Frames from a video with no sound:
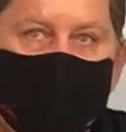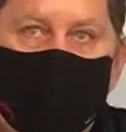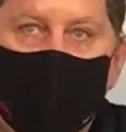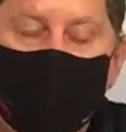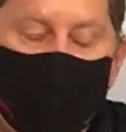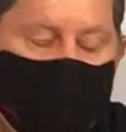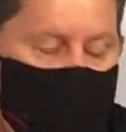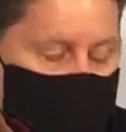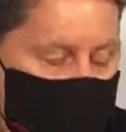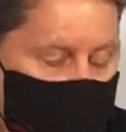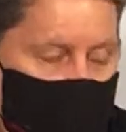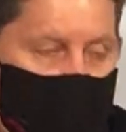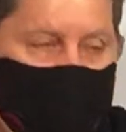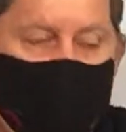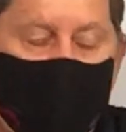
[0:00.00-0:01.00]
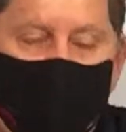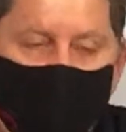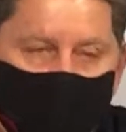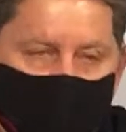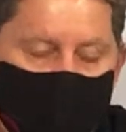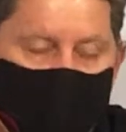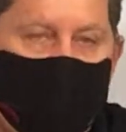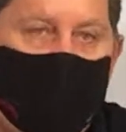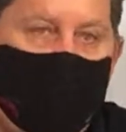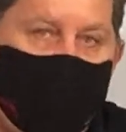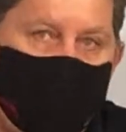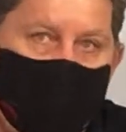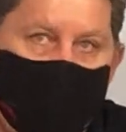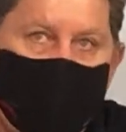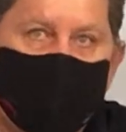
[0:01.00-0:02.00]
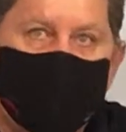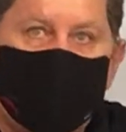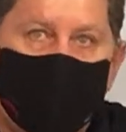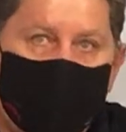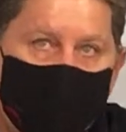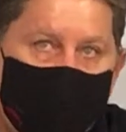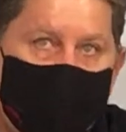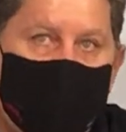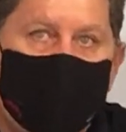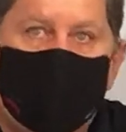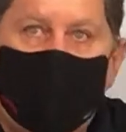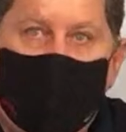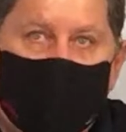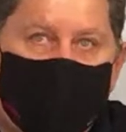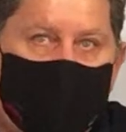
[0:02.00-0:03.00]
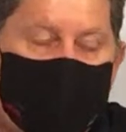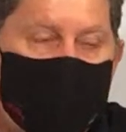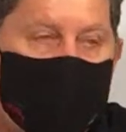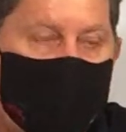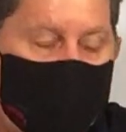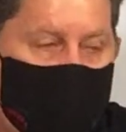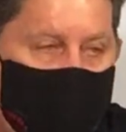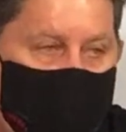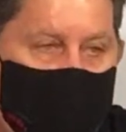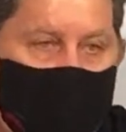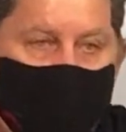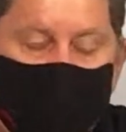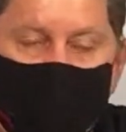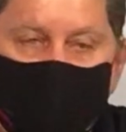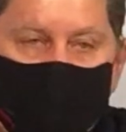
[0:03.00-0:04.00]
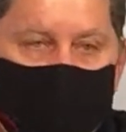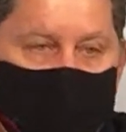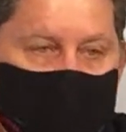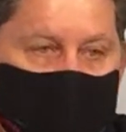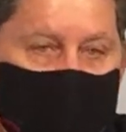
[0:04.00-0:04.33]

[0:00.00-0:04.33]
but throughout the whole game, he is totally impacting with rebounding.